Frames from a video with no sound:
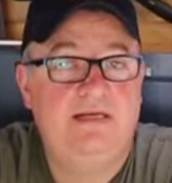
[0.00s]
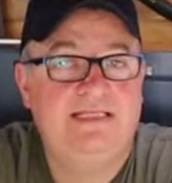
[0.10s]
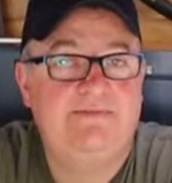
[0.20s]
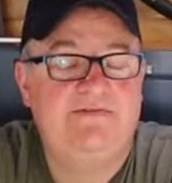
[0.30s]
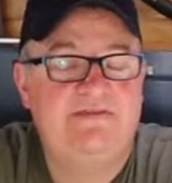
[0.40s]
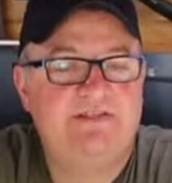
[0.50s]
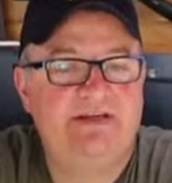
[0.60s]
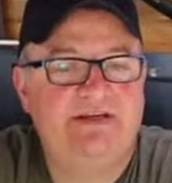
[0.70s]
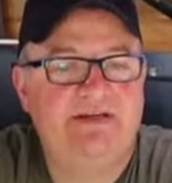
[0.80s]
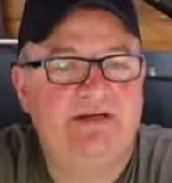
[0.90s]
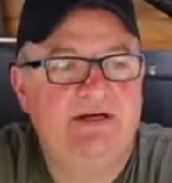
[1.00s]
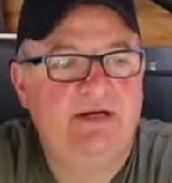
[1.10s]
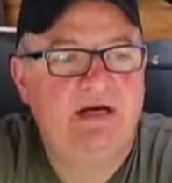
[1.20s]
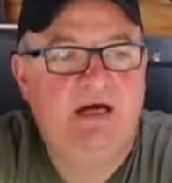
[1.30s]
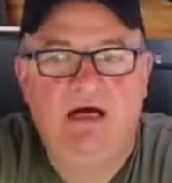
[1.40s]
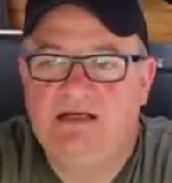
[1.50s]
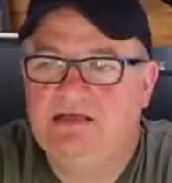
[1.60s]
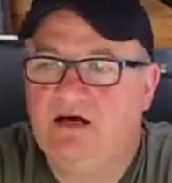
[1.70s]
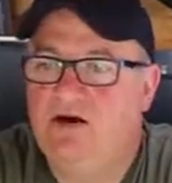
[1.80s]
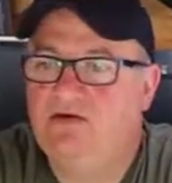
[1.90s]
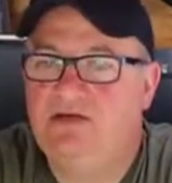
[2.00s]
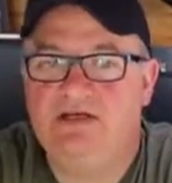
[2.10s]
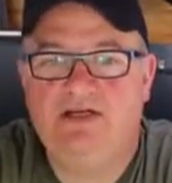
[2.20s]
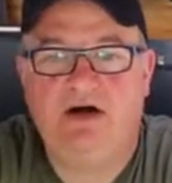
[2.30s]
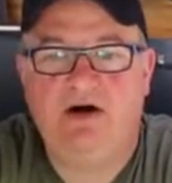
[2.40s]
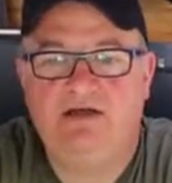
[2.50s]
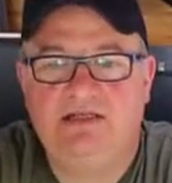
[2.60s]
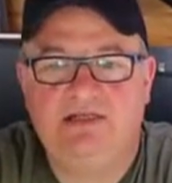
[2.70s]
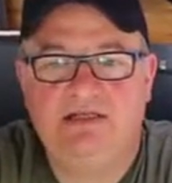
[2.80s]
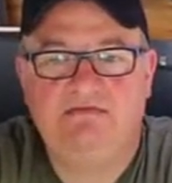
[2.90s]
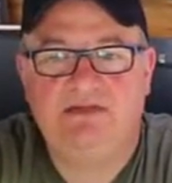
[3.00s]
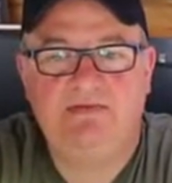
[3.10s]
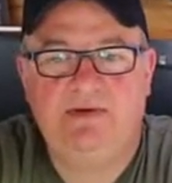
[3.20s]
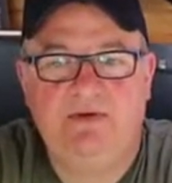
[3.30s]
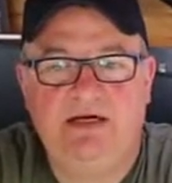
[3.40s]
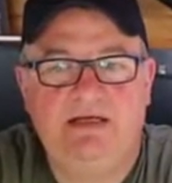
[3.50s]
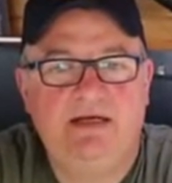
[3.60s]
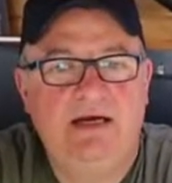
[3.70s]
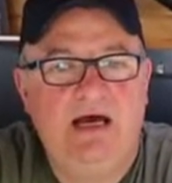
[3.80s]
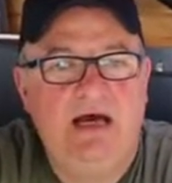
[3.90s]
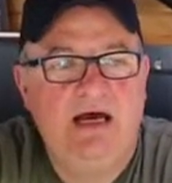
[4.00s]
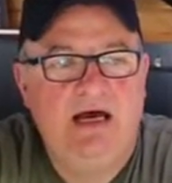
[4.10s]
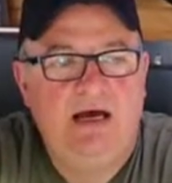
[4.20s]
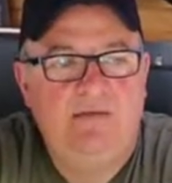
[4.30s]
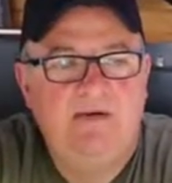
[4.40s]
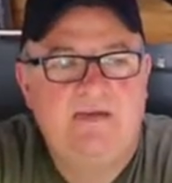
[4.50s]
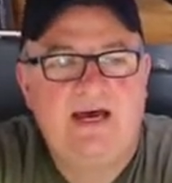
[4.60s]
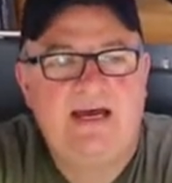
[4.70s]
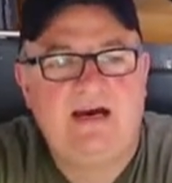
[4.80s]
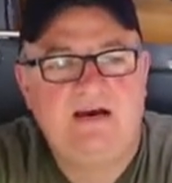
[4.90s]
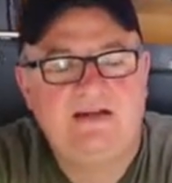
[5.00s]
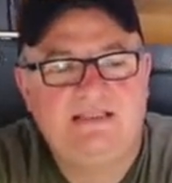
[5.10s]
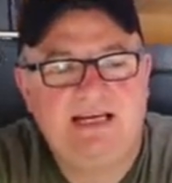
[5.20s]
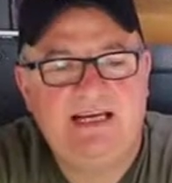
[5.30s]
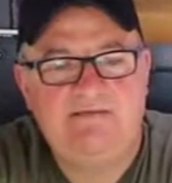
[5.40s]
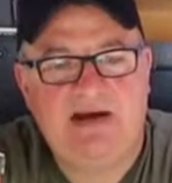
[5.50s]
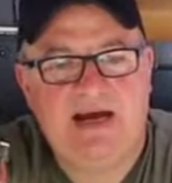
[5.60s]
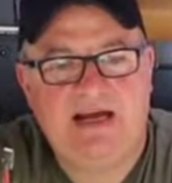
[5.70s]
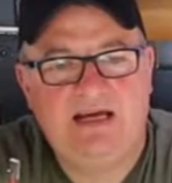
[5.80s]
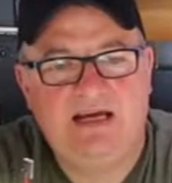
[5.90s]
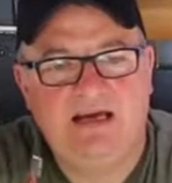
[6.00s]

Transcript: needs to be returned it's not holding the charge it, it's a bit weird but that I could send it back